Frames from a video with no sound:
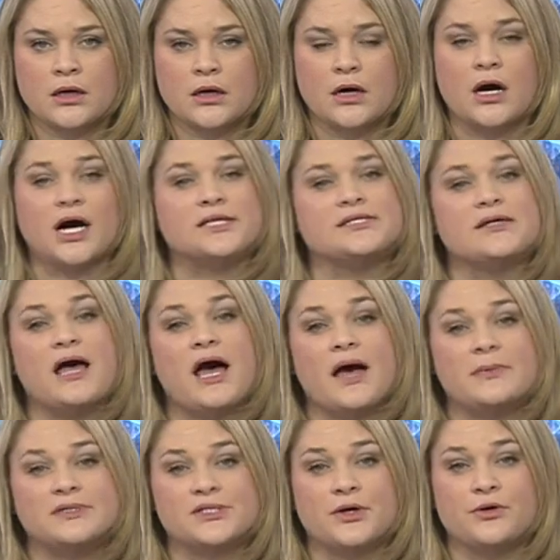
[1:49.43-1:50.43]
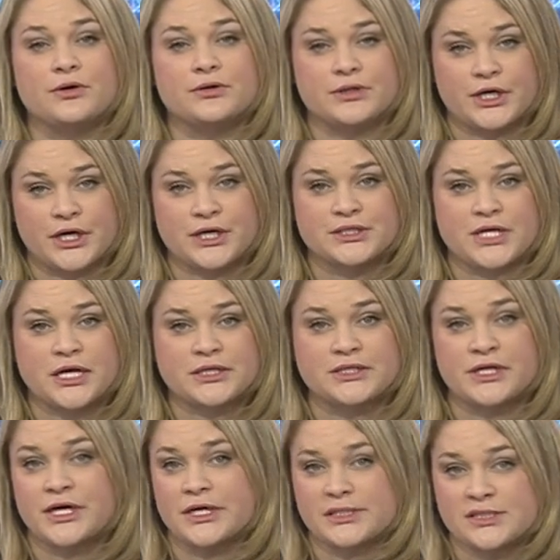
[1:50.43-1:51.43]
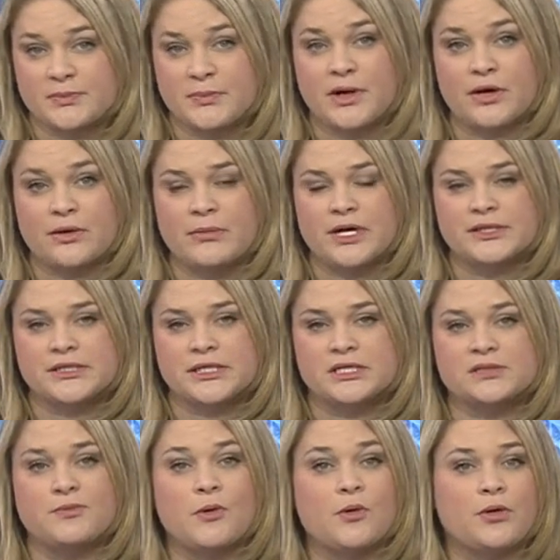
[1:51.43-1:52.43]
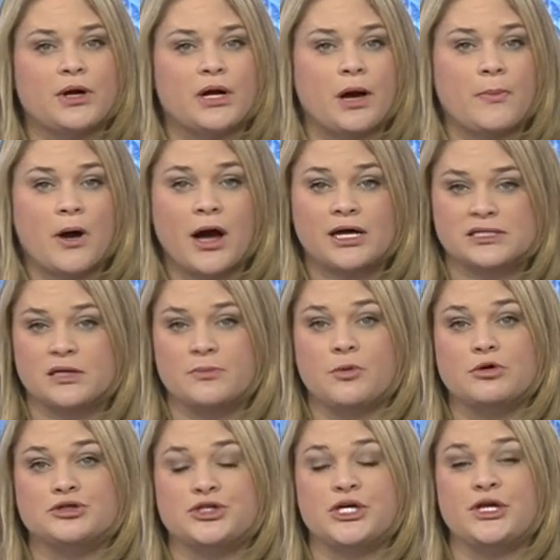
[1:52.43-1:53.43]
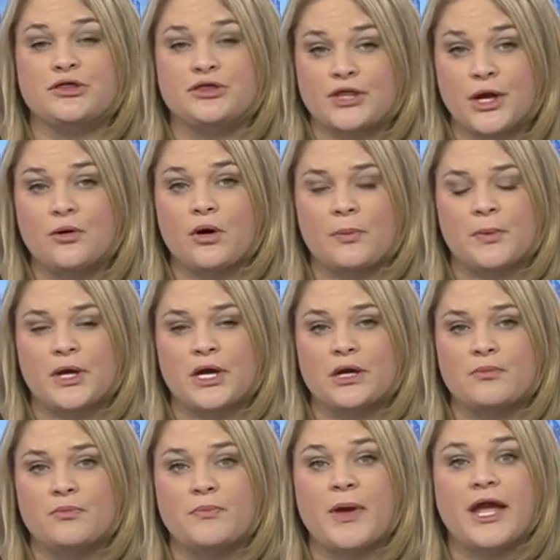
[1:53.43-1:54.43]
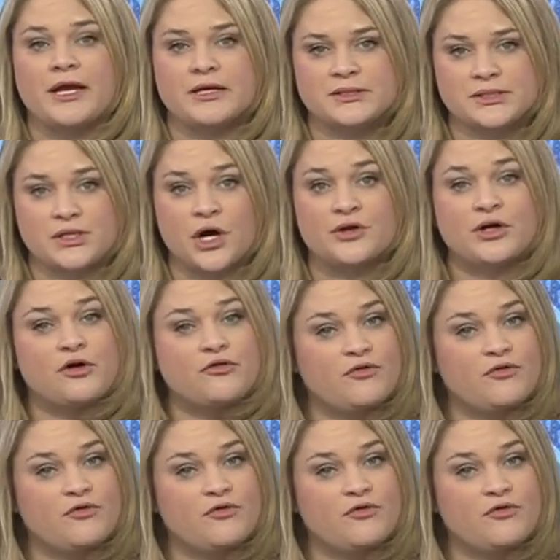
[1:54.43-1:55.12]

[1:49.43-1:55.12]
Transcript: Han's Lab is currently conducting experiments exploring a possible gene therapy based on their